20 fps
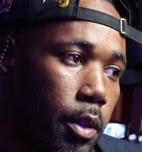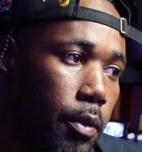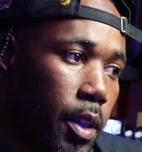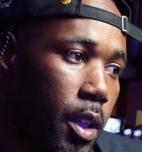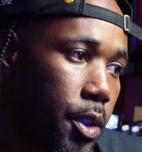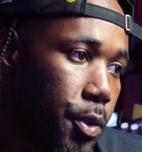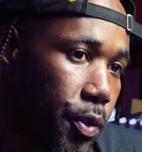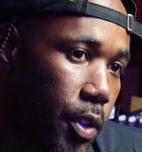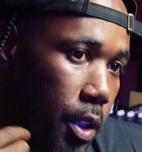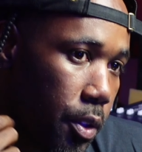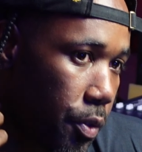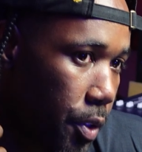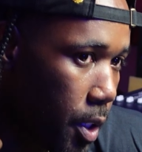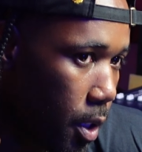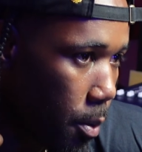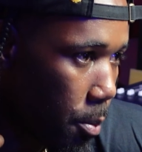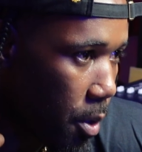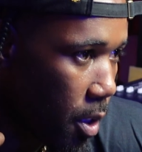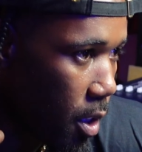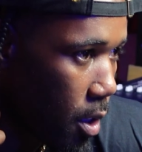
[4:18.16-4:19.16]
It's
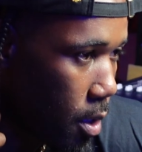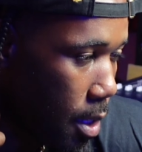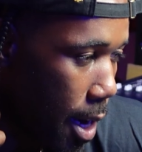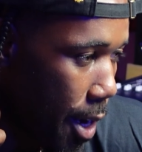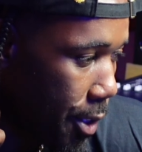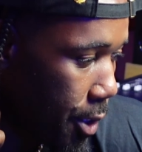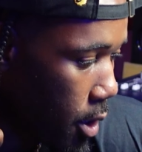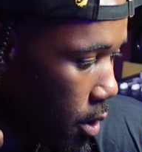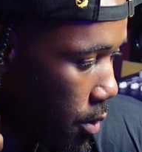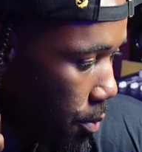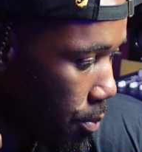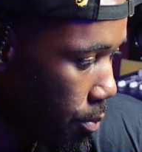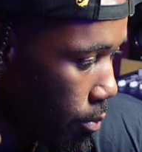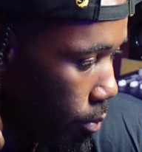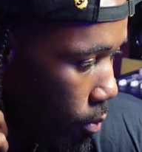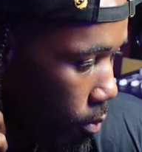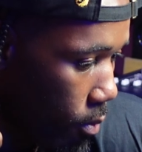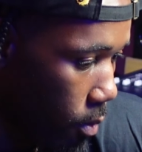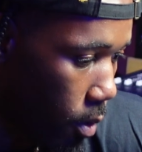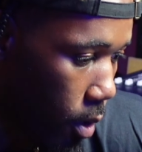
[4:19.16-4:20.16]
50-50 because, like,
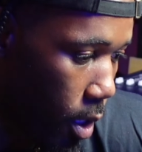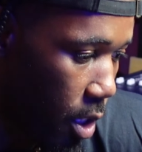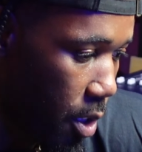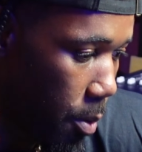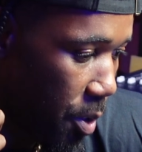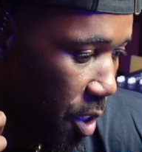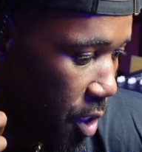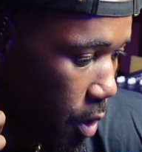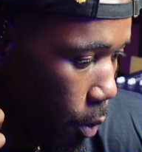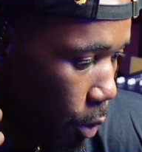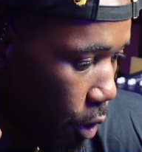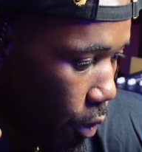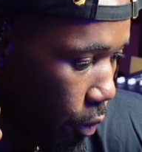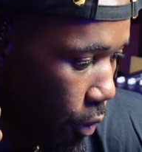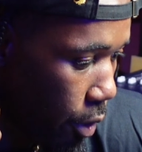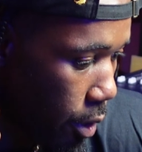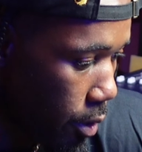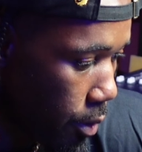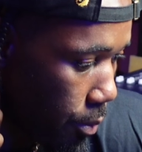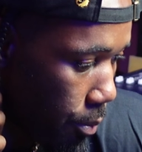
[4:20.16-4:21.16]
depends on where you're
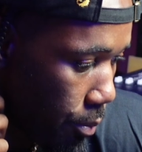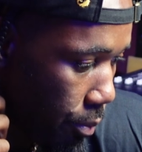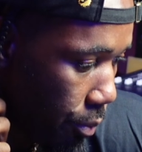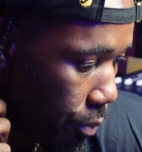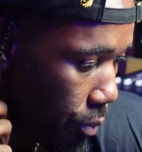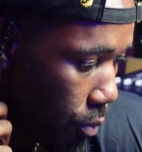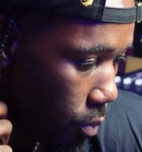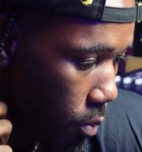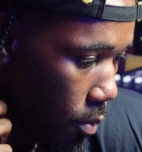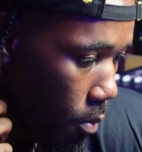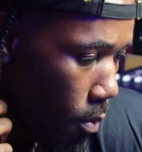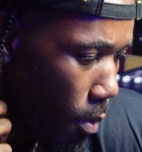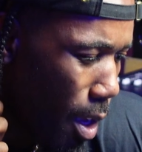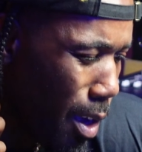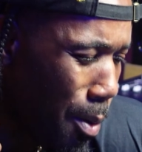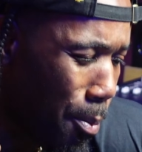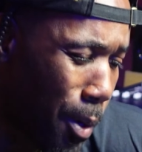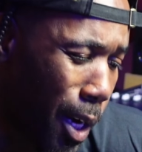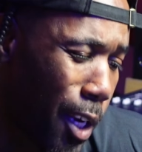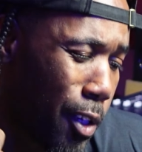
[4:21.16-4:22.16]
from.
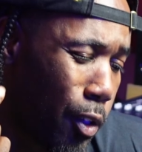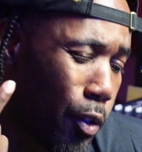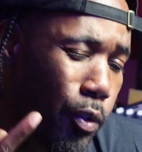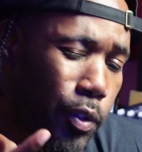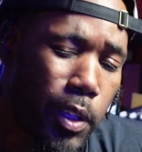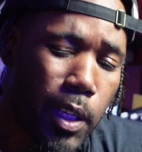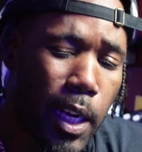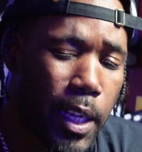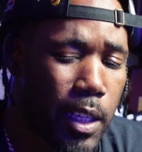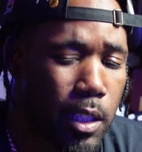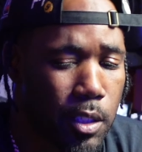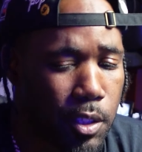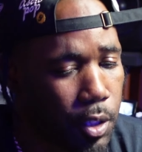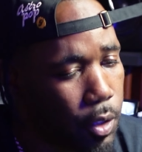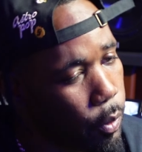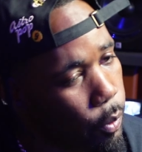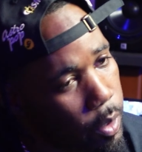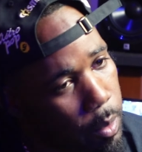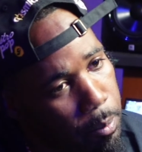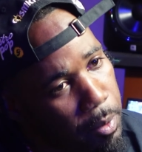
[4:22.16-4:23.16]
But I do feel like he
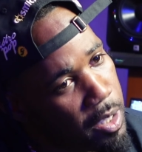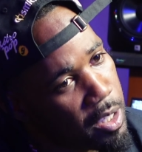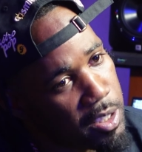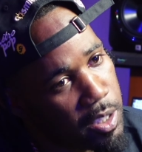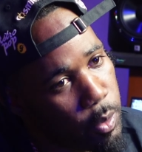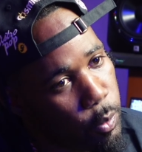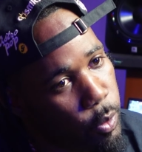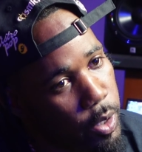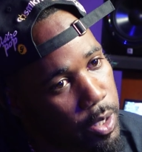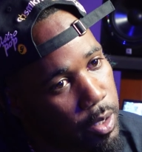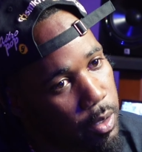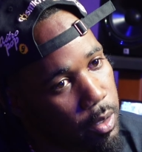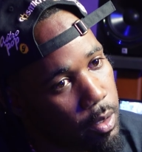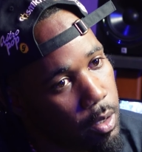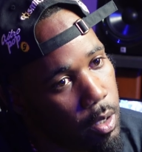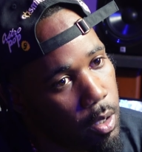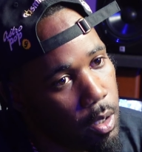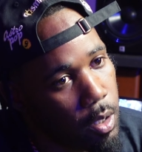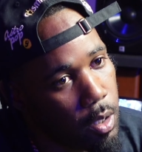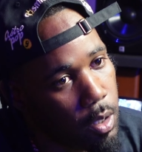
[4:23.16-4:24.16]
shouldn't win because he wasn't
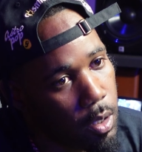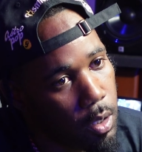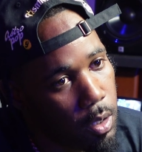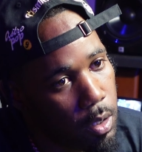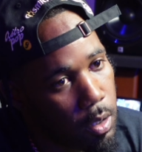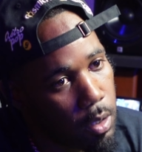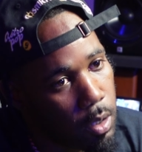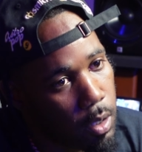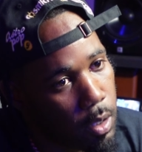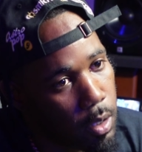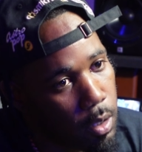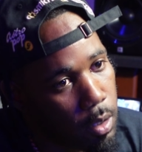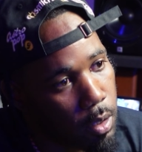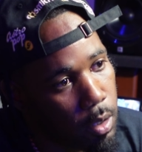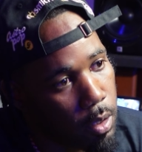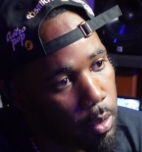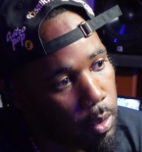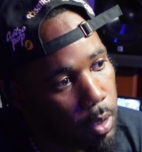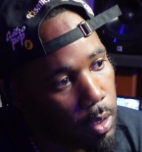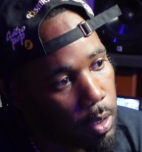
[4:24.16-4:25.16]

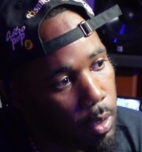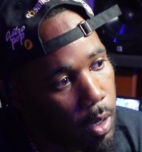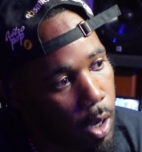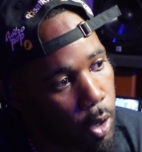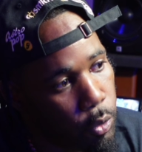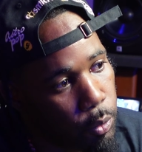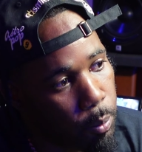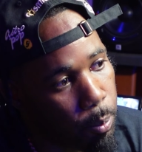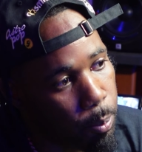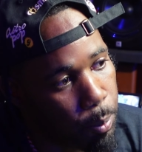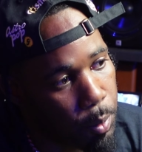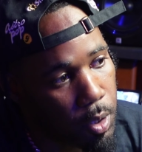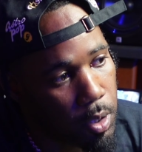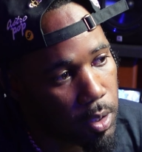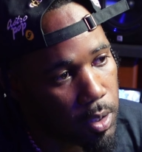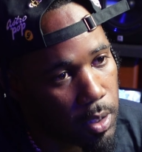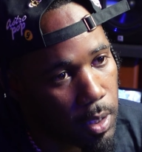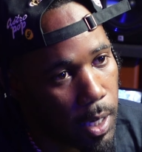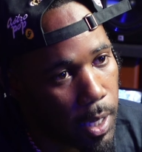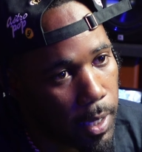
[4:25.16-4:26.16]
on
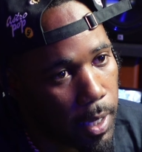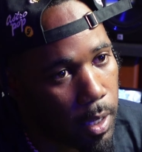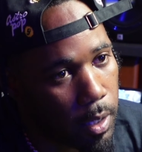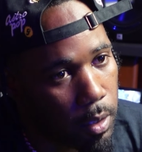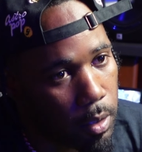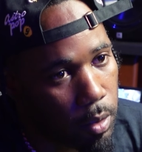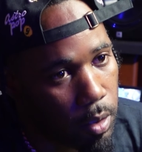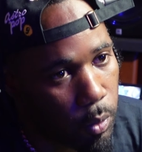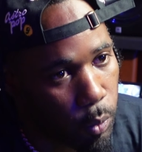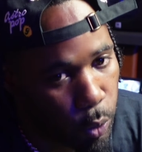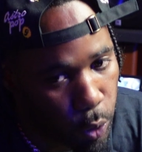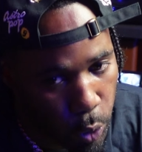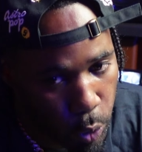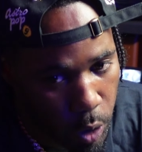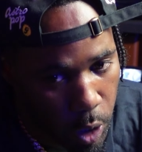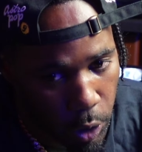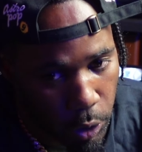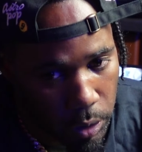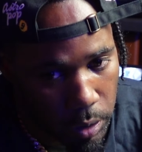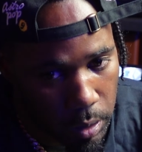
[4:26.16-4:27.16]
books like you
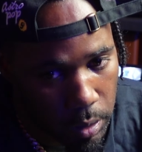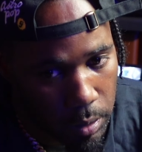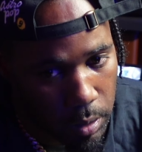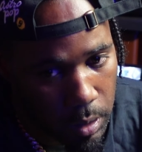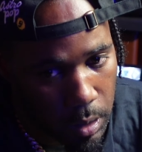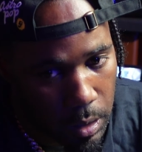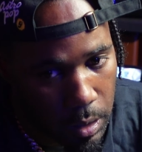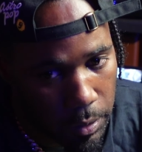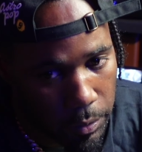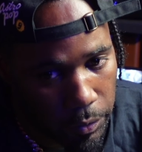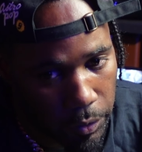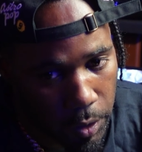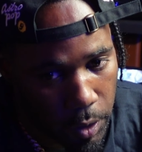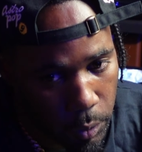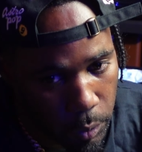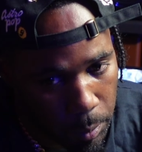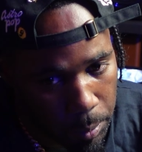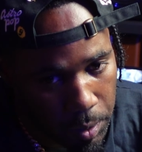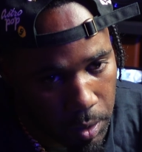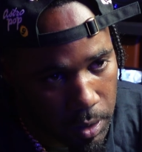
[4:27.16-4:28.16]
go to the
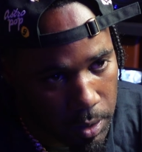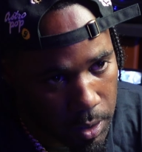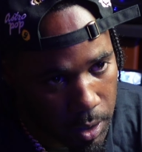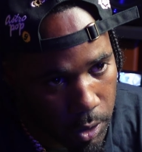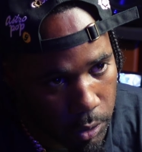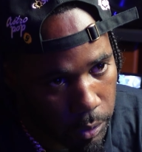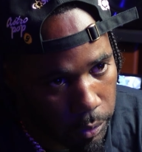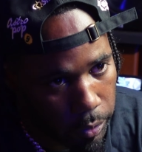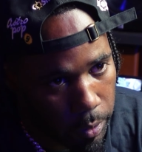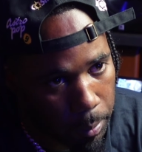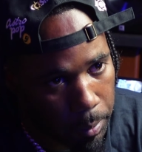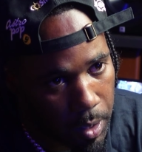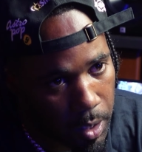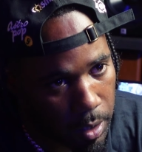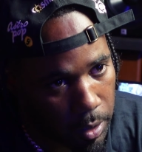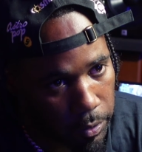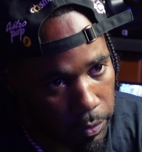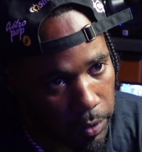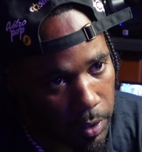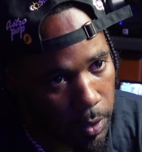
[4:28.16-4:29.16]
federal penitentiary for
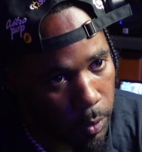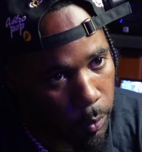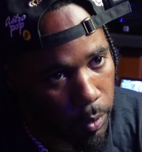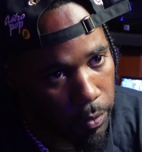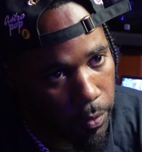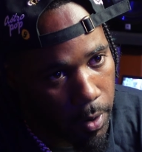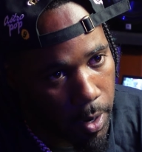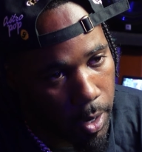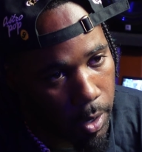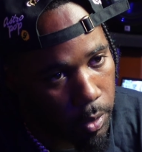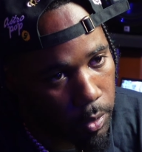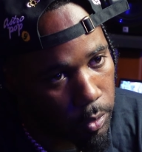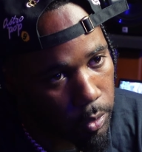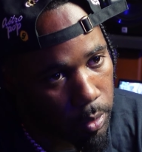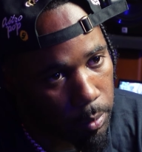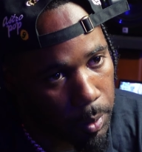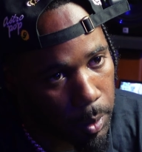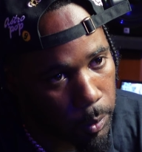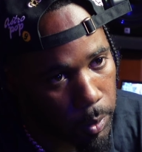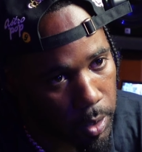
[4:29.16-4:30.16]
being a felon with
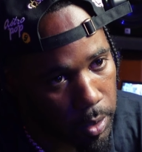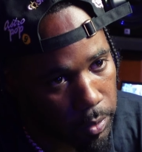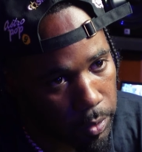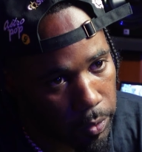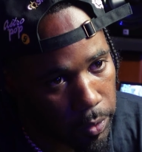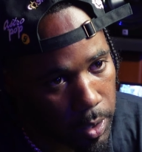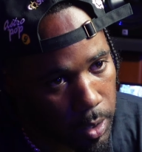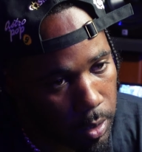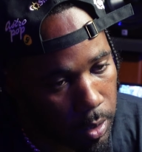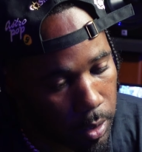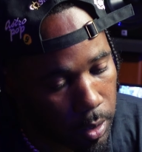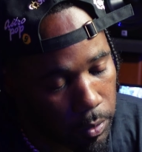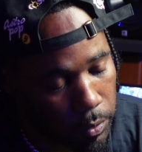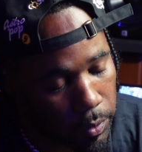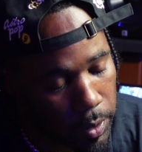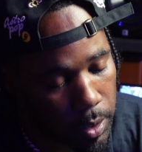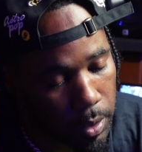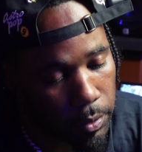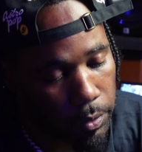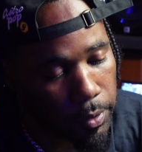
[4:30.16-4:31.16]
firearm. He wasn't a, fel- a
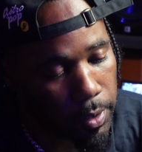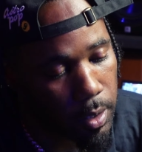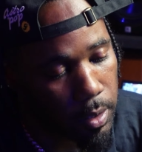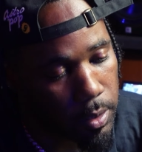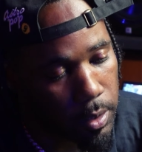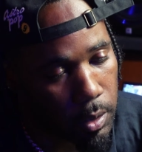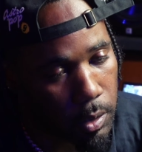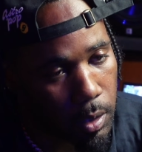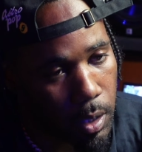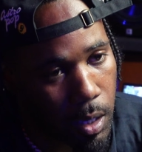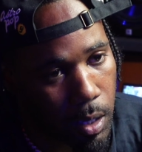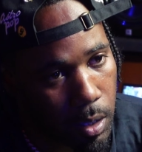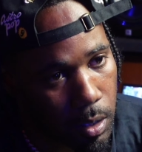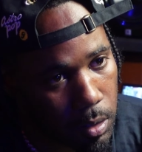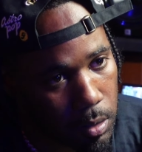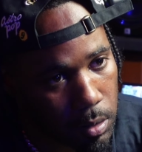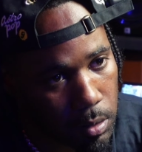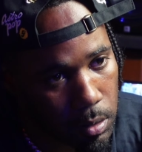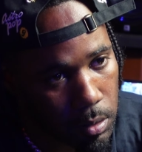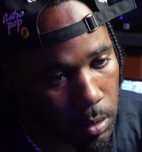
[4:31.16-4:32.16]
convicted felon, so
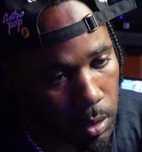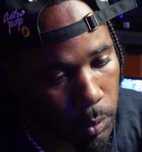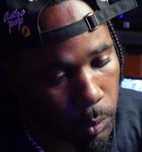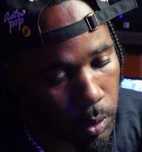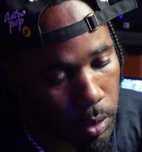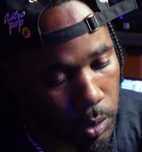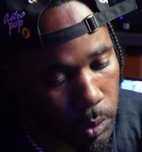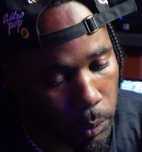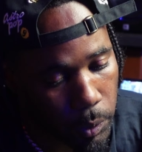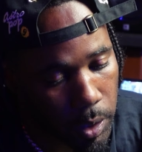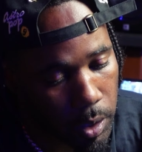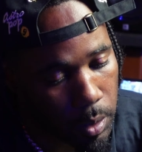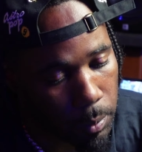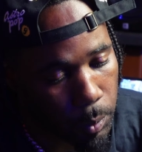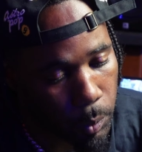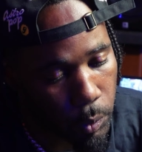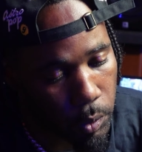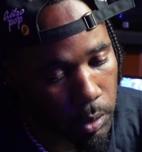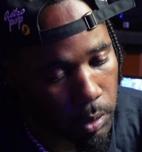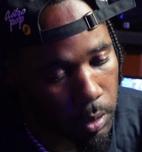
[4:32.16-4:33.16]
nah, it was random
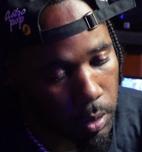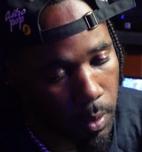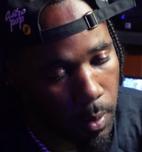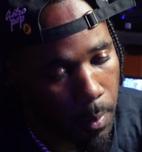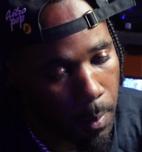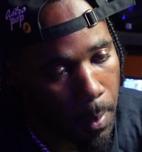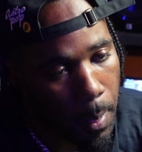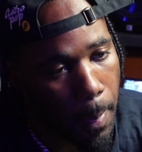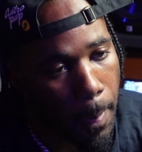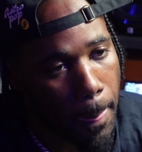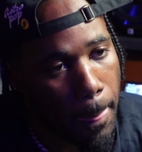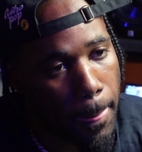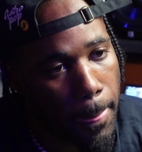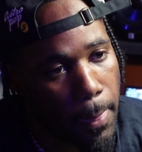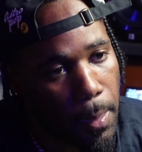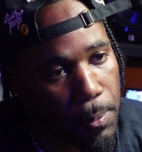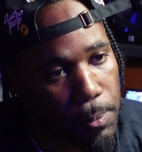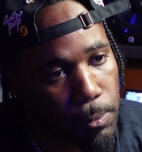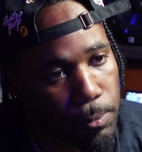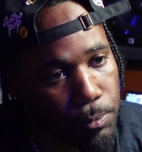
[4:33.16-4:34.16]
and weird.
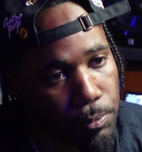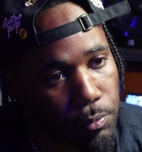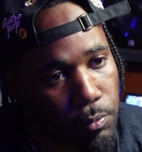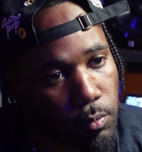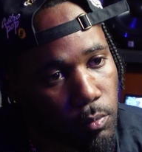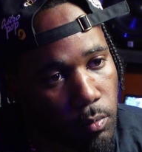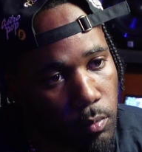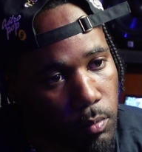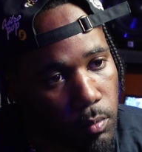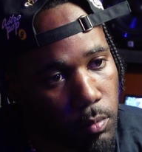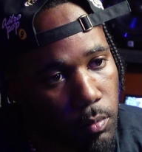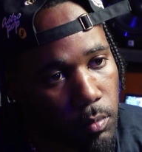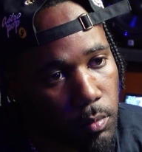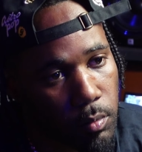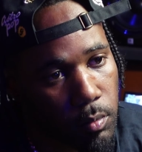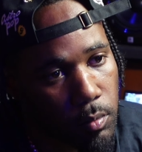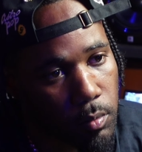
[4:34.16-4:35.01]
Yeah, and I think a lot of